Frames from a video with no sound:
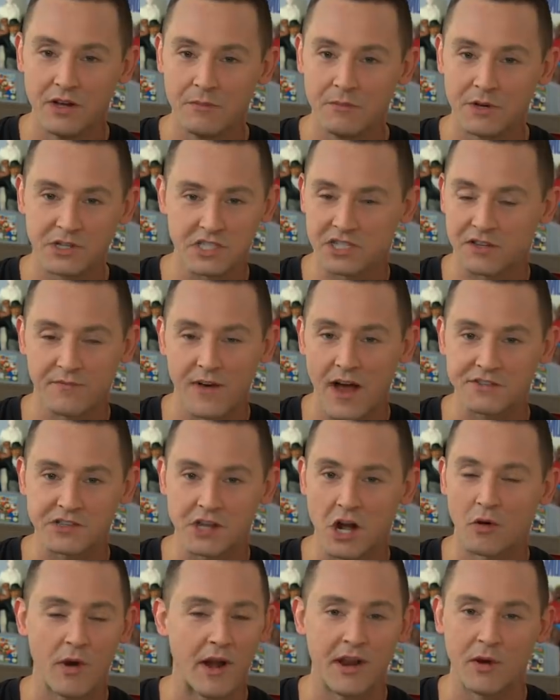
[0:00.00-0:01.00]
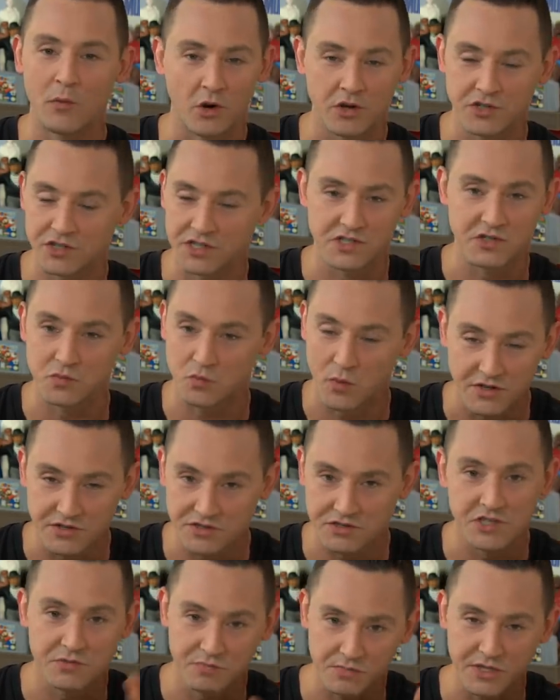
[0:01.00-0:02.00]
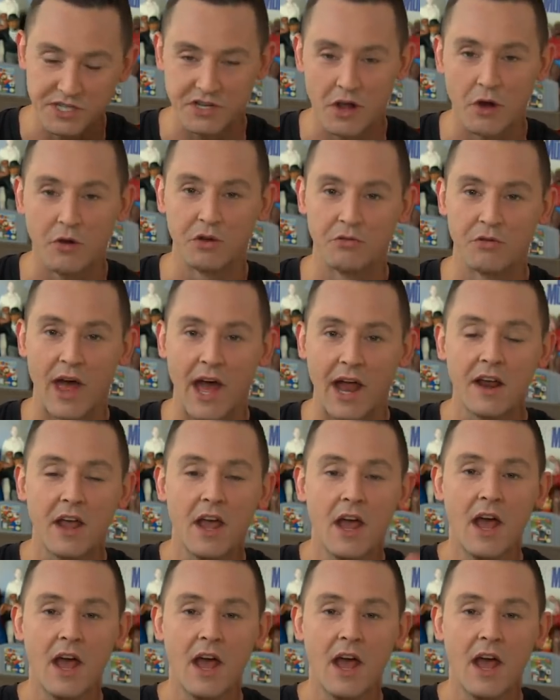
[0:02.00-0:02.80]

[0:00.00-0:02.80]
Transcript: But just the five-star rating works just as well, so just please go do that.